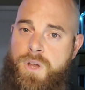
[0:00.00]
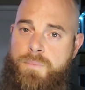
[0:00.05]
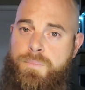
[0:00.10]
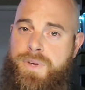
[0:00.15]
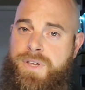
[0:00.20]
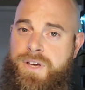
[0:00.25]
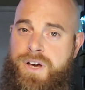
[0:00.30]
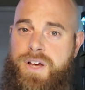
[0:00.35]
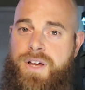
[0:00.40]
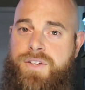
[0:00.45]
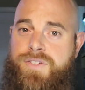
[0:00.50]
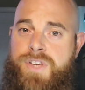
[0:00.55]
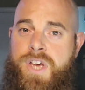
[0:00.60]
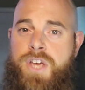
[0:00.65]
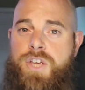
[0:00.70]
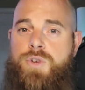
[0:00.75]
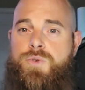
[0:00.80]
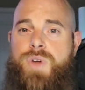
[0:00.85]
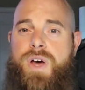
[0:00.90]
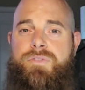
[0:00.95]
because
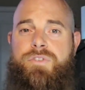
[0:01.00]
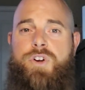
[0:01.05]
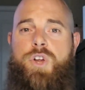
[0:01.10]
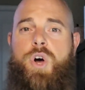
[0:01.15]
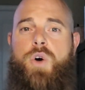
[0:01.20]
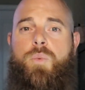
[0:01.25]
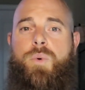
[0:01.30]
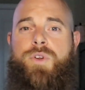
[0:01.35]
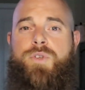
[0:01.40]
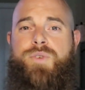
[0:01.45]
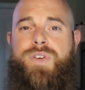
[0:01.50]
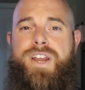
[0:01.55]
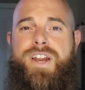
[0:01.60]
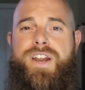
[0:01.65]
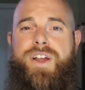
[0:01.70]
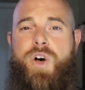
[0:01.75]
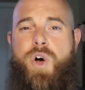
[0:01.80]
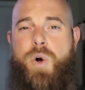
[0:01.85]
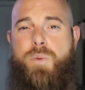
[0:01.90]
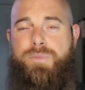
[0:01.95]
you never know when you get
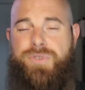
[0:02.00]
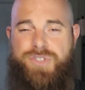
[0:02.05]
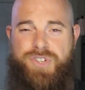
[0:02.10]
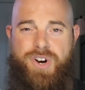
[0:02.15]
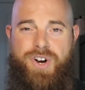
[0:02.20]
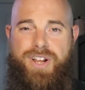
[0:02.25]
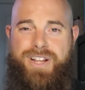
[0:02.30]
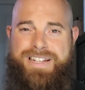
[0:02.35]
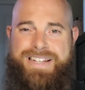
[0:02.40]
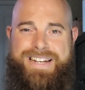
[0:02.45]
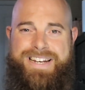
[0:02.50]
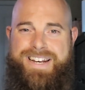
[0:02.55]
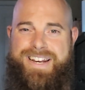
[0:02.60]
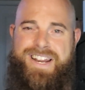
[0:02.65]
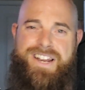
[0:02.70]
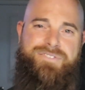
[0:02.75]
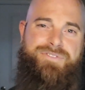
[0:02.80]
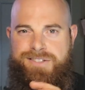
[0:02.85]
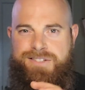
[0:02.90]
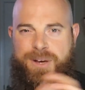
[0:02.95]
it home, you start cleaning
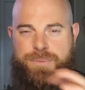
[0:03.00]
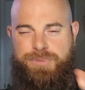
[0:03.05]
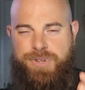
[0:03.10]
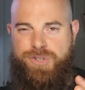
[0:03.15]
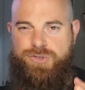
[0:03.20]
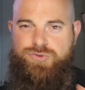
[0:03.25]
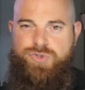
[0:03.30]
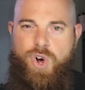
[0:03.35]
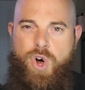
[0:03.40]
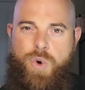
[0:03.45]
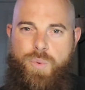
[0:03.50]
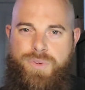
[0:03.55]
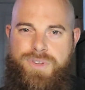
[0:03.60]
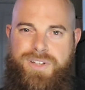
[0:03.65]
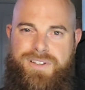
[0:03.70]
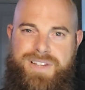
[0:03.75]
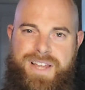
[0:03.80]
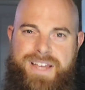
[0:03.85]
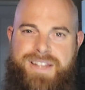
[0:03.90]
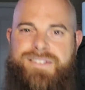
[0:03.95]
it, if something's wrong with
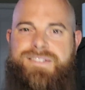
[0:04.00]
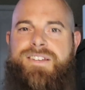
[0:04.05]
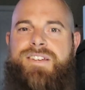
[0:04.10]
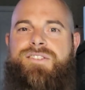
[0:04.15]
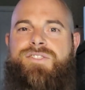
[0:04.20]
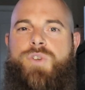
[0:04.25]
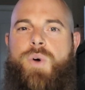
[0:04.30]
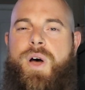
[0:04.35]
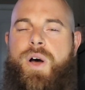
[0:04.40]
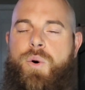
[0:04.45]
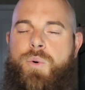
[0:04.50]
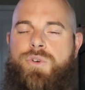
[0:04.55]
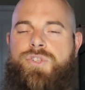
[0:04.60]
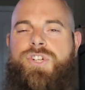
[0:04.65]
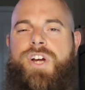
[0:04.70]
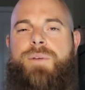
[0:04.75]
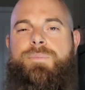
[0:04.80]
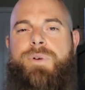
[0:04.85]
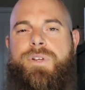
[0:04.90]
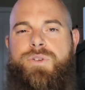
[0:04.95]
the lenses, so I always
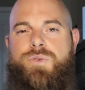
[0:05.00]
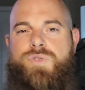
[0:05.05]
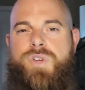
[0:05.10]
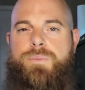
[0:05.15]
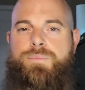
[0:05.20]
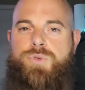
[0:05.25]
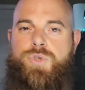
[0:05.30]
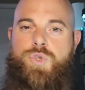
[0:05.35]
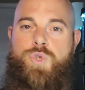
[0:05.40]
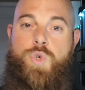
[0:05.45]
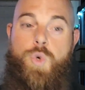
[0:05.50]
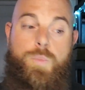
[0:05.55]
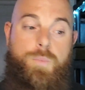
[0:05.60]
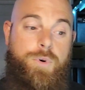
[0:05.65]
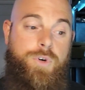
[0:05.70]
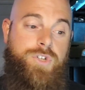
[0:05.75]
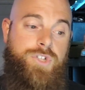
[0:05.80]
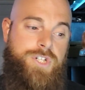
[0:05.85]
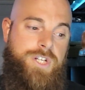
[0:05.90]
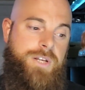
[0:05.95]
try to pick those up
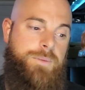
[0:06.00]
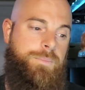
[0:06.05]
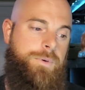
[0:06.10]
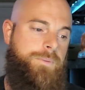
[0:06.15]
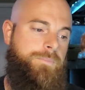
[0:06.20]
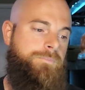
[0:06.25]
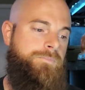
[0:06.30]
super cheap.